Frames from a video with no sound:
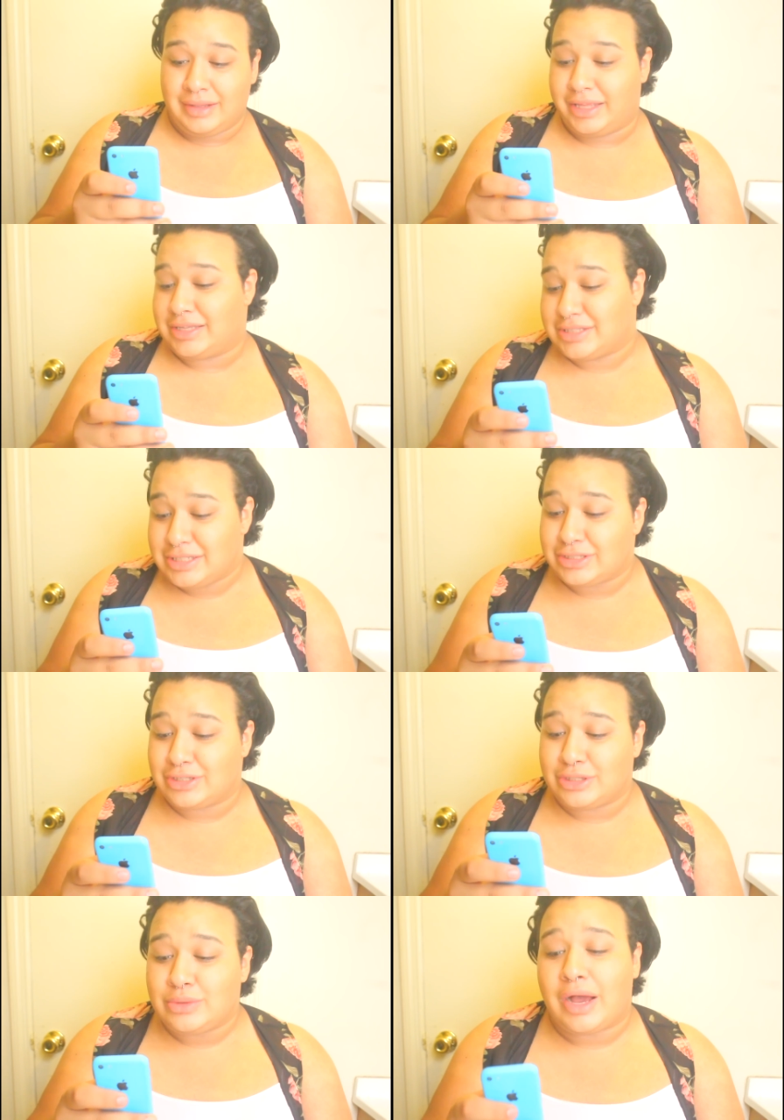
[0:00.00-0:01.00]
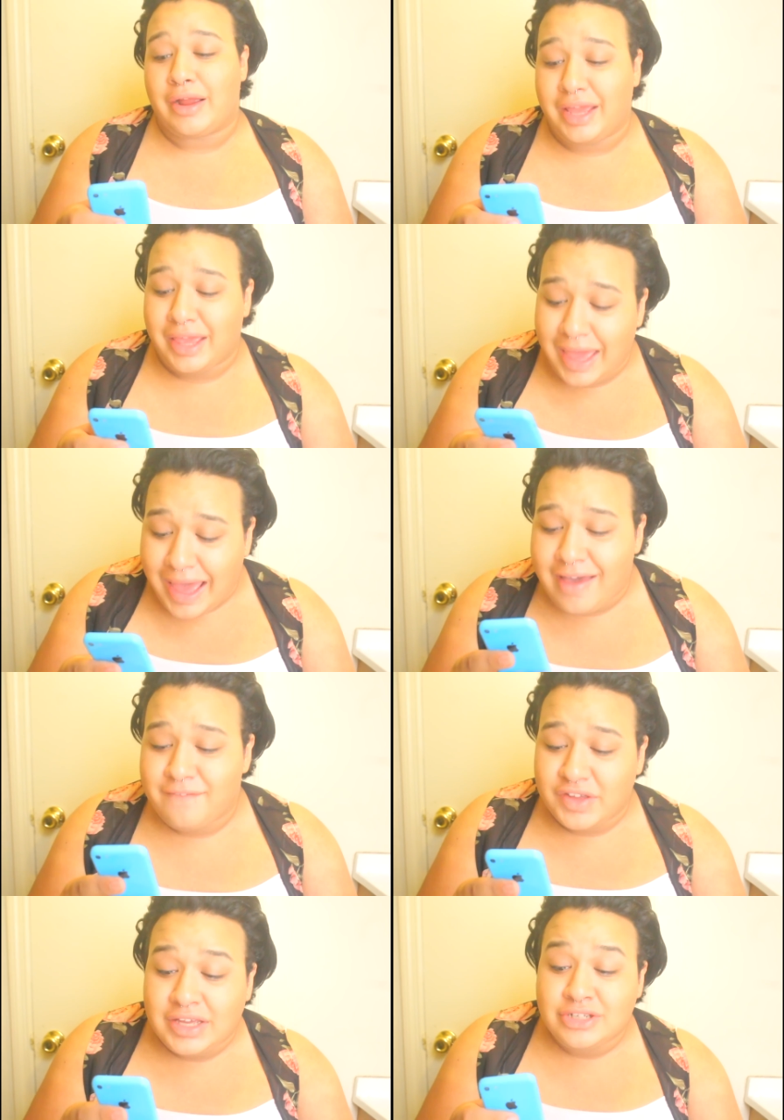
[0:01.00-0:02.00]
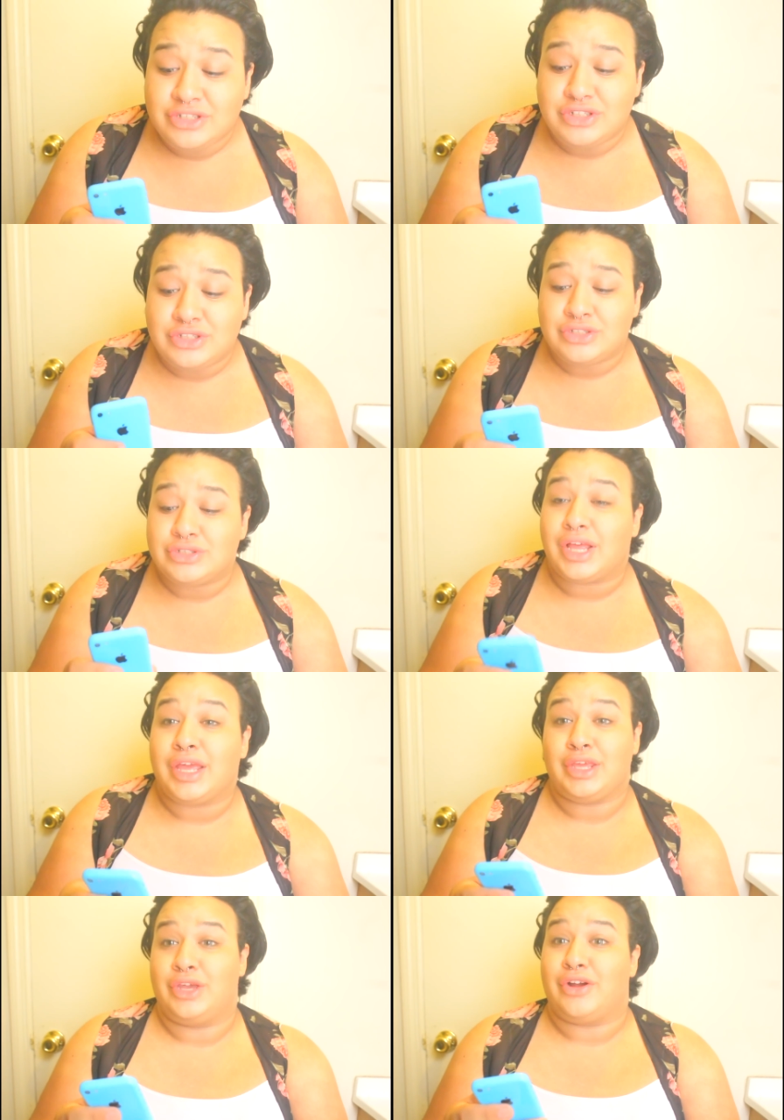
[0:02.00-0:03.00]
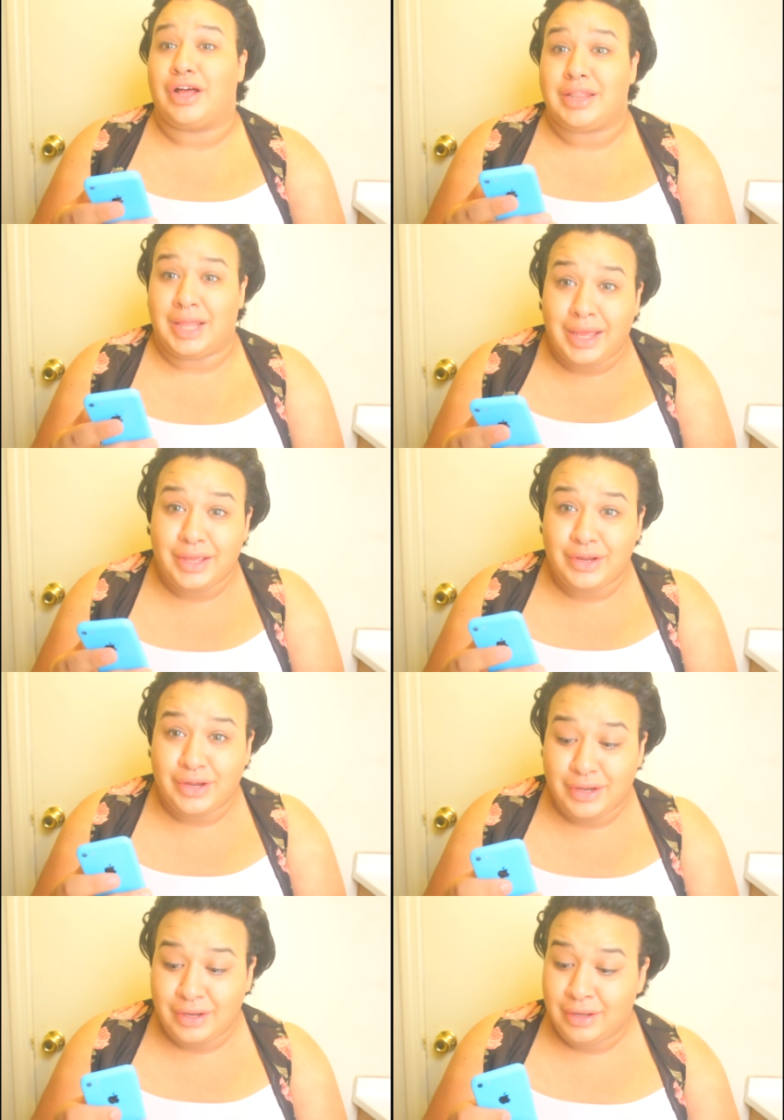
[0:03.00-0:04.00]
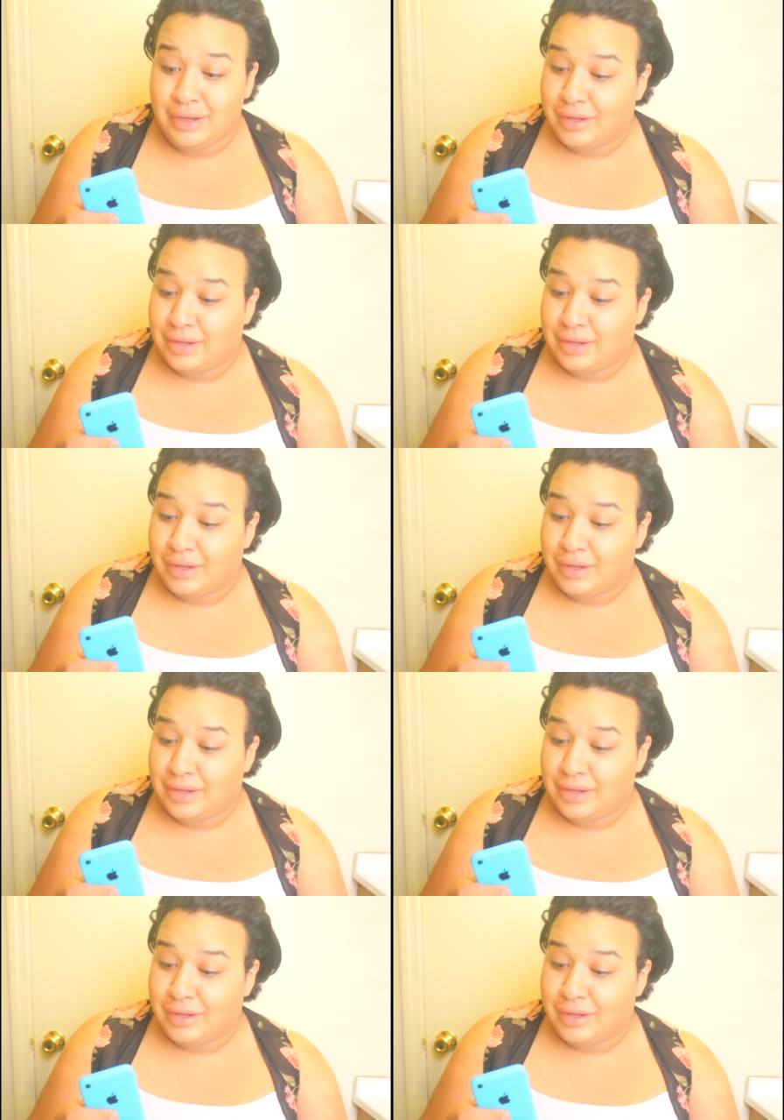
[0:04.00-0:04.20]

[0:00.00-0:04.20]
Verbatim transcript: Like, Cesar, you are a catfish. Like, you're a liar.